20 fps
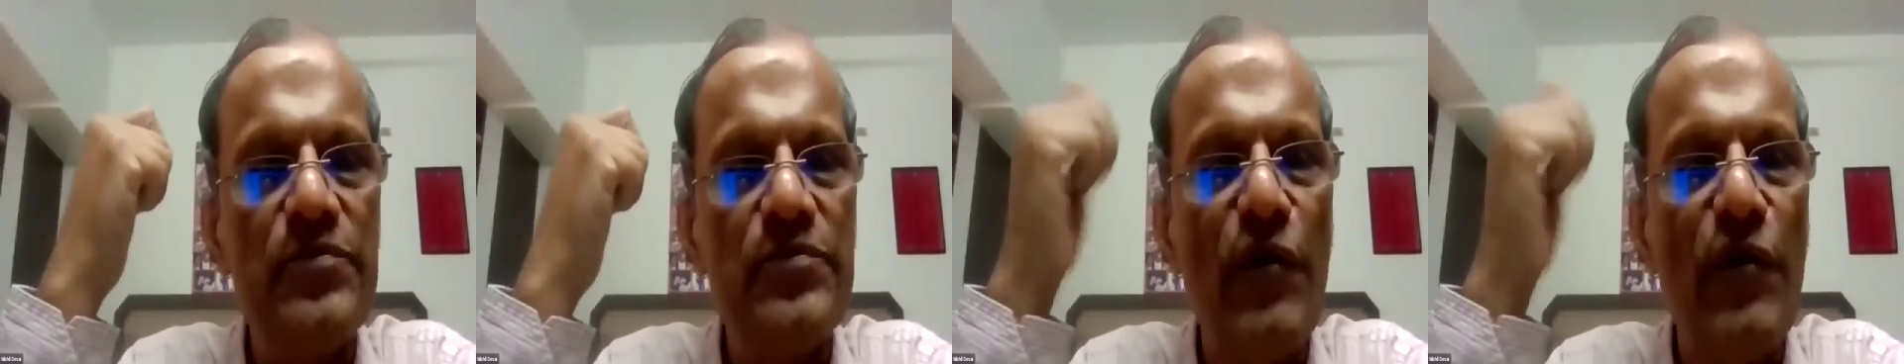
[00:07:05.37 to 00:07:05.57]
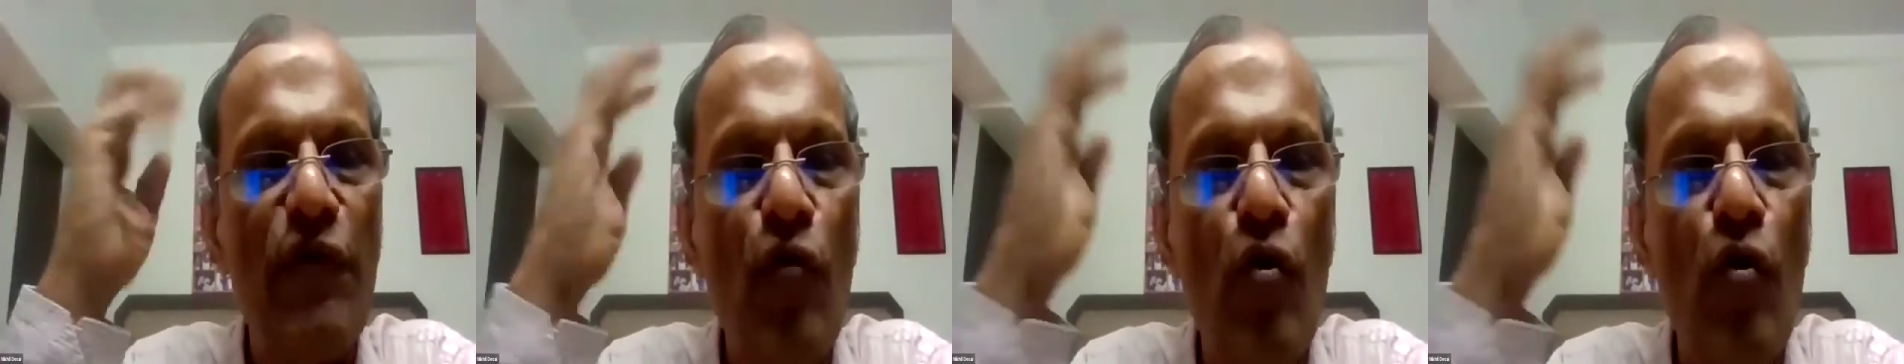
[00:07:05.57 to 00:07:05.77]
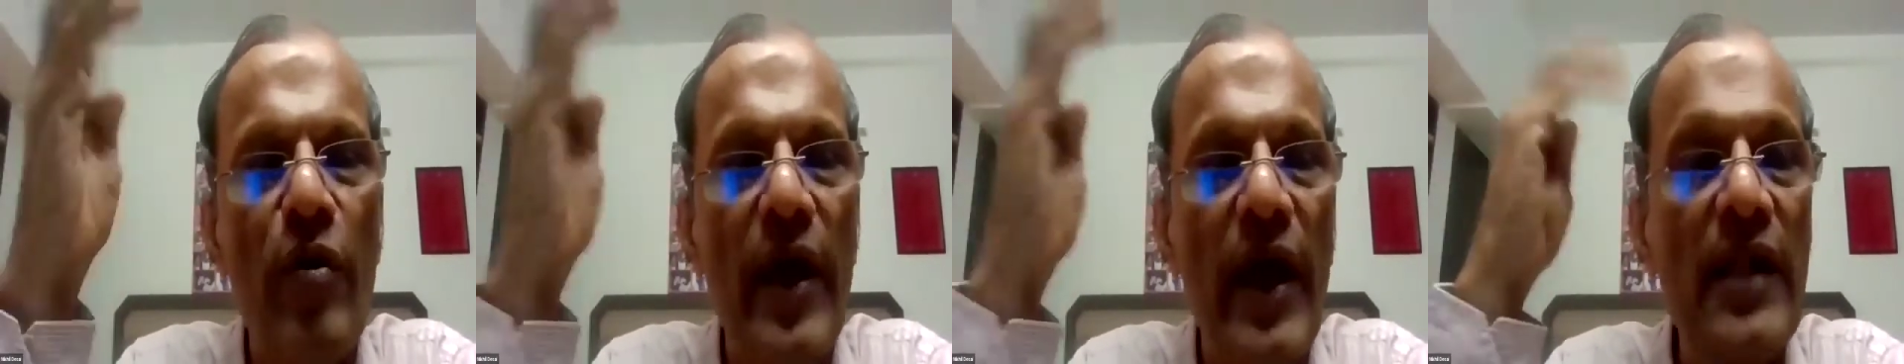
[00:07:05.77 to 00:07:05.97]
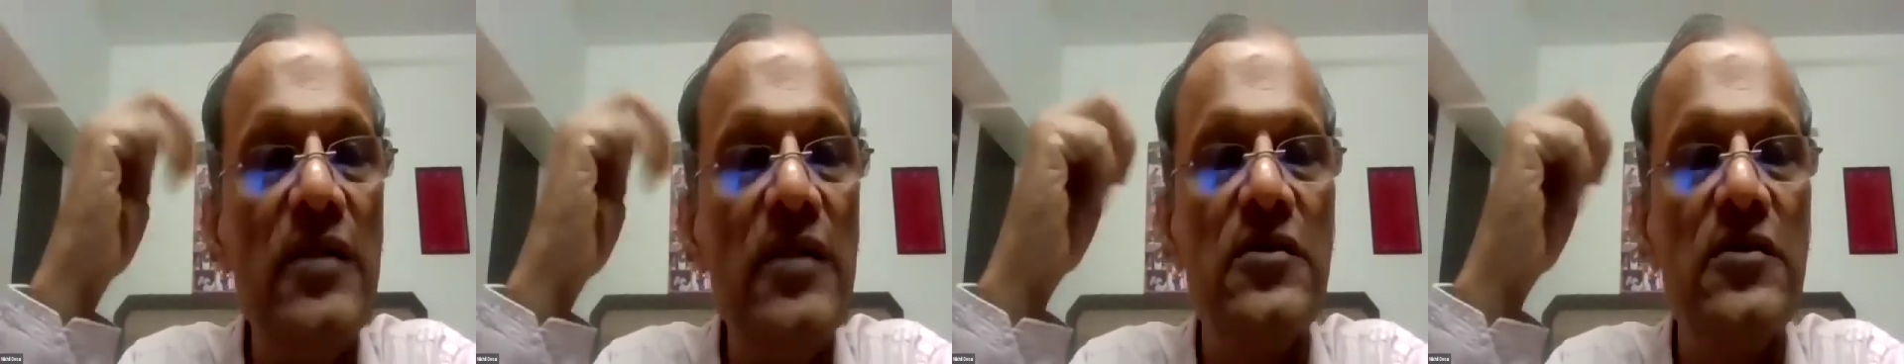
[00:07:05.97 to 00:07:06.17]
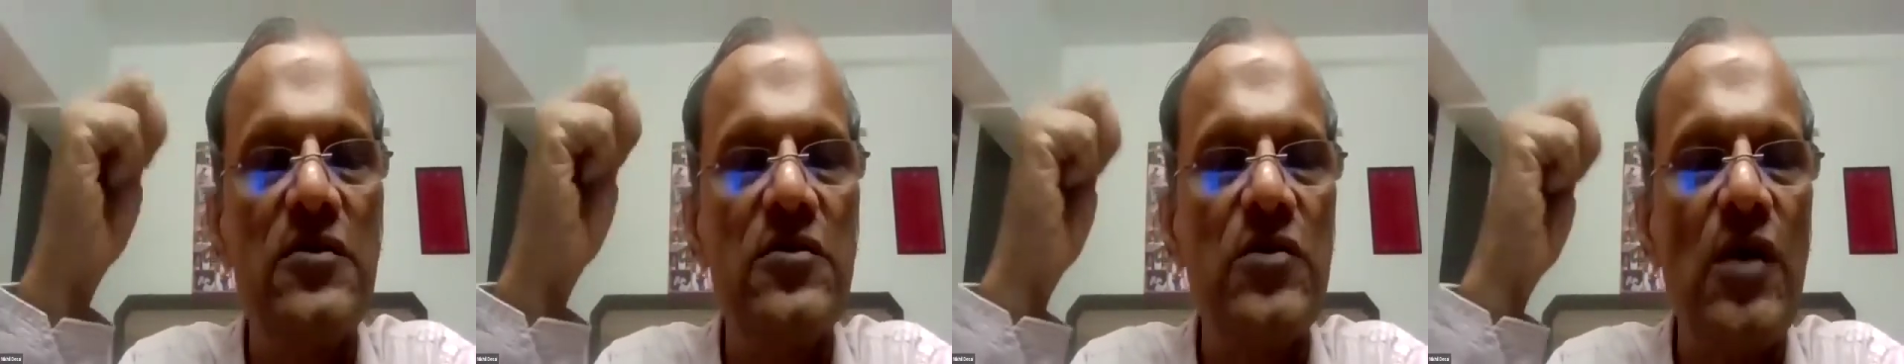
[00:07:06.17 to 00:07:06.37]
The 4
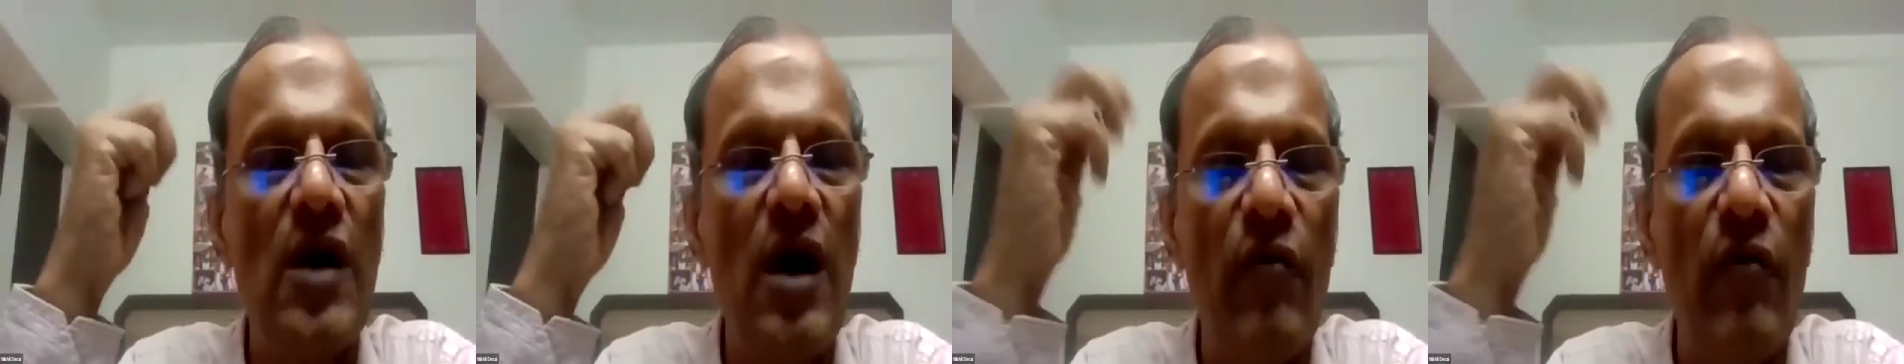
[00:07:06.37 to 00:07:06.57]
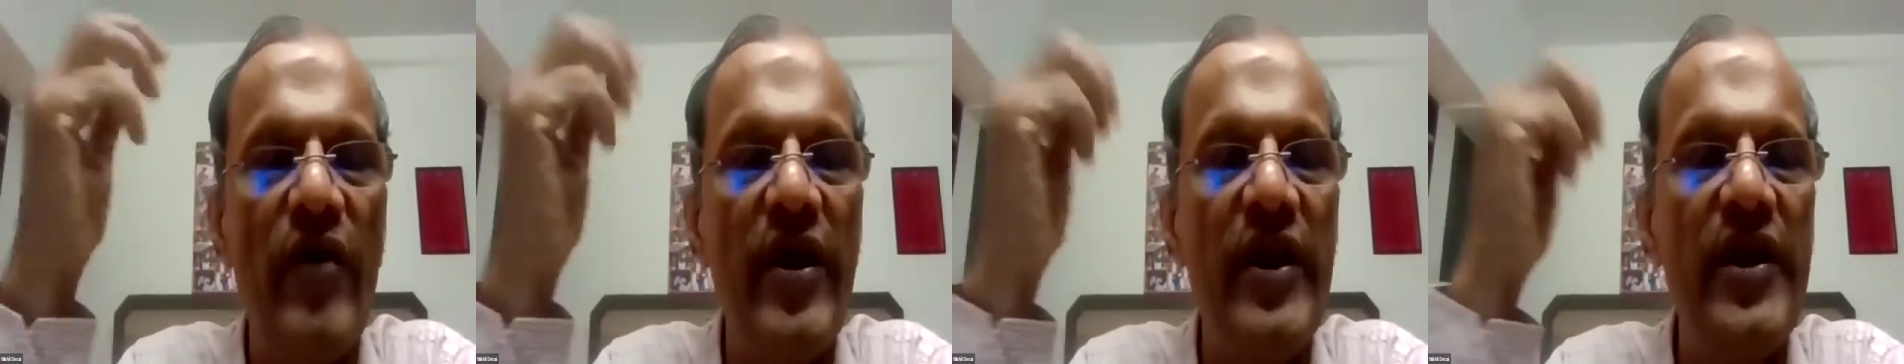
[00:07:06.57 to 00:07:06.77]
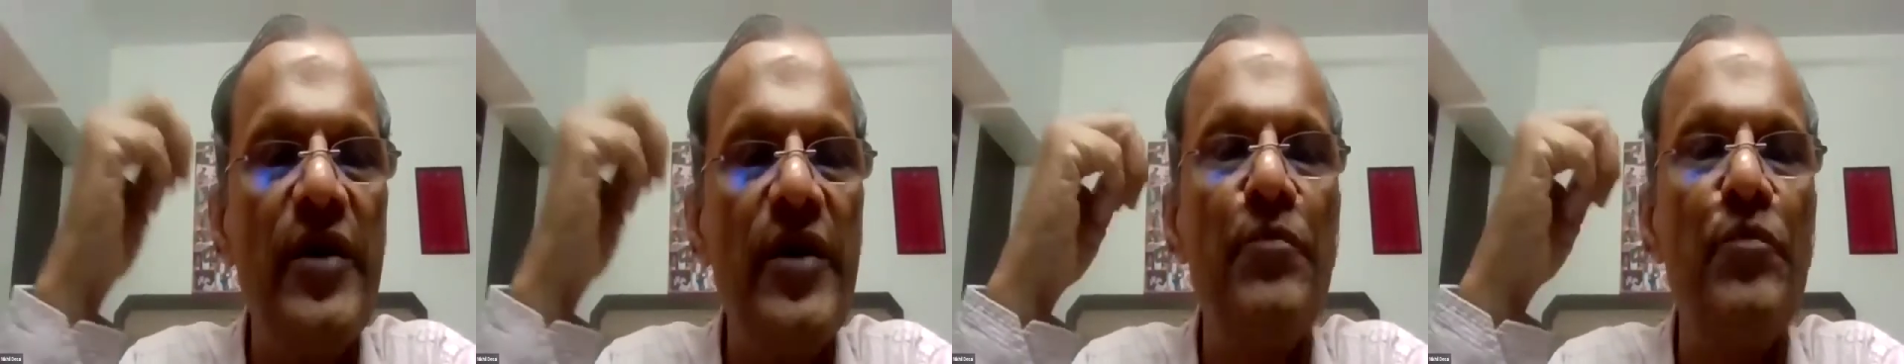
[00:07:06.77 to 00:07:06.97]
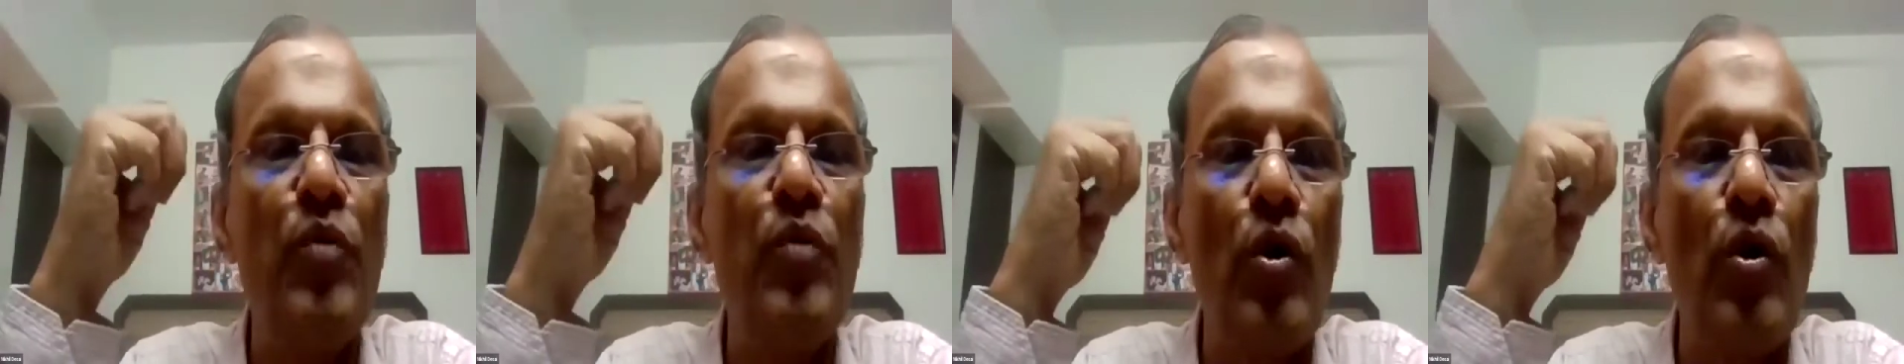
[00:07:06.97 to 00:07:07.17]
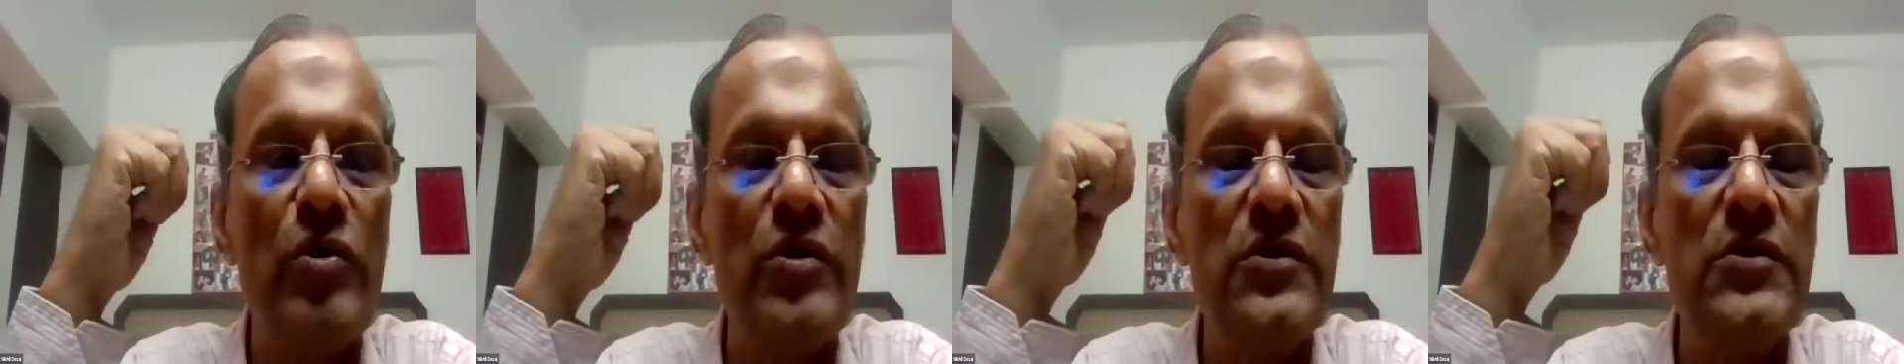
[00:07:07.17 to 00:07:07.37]
L's are very
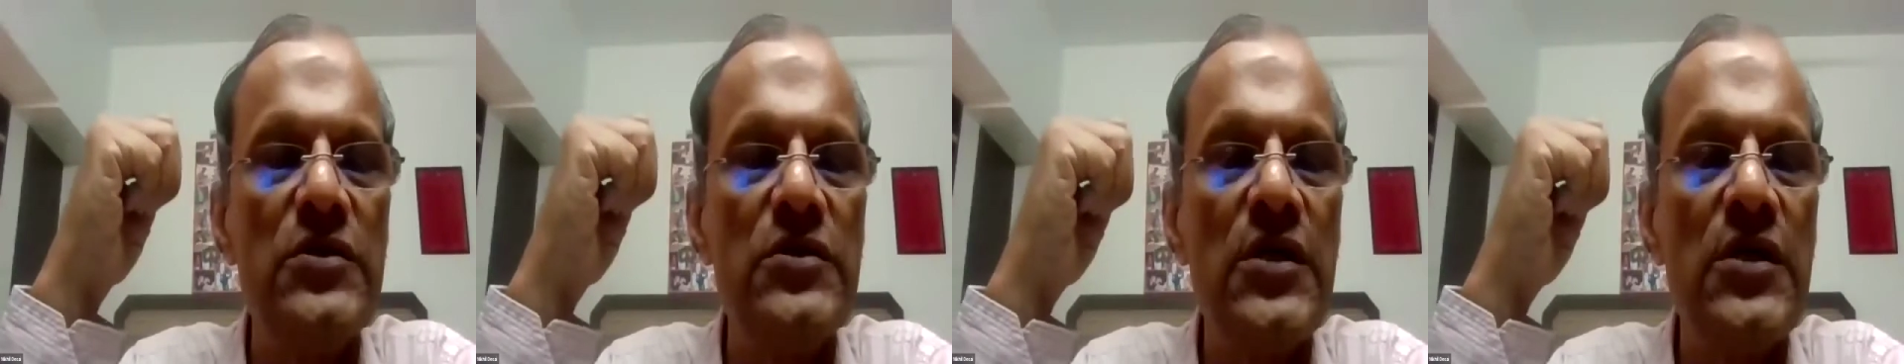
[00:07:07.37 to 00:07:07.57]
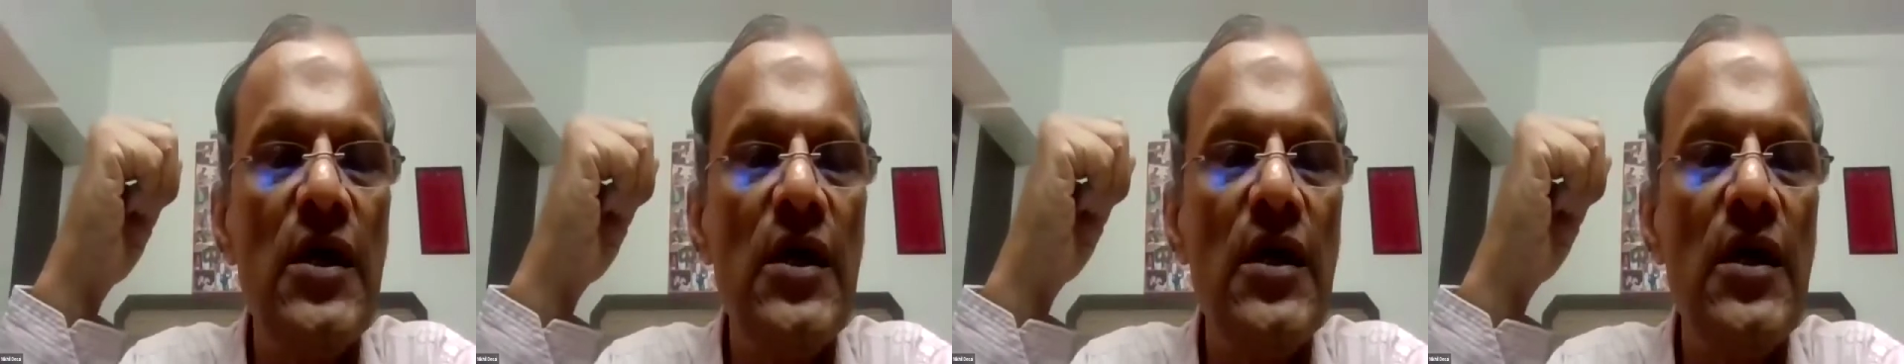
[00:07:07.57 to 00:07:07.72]
important.